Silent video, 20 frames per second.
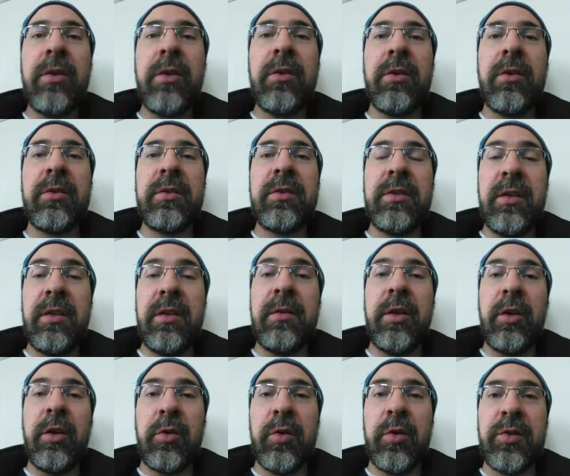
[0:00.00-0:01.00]
your
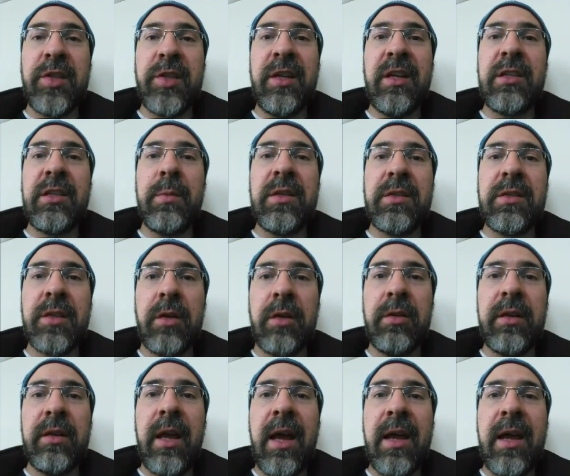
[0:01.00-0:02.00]
goaltending to be
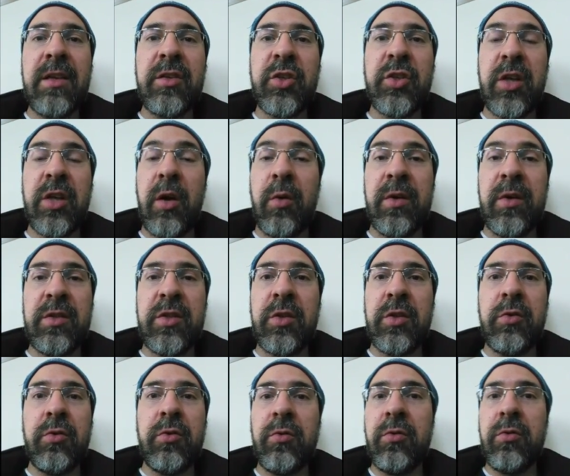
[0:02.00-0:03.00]
solid as you go
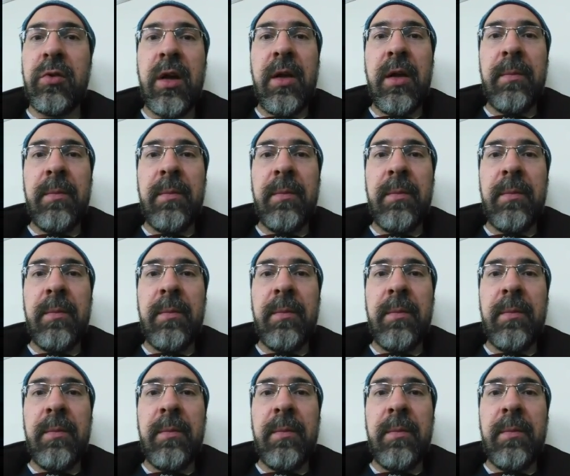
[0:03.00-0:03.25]
into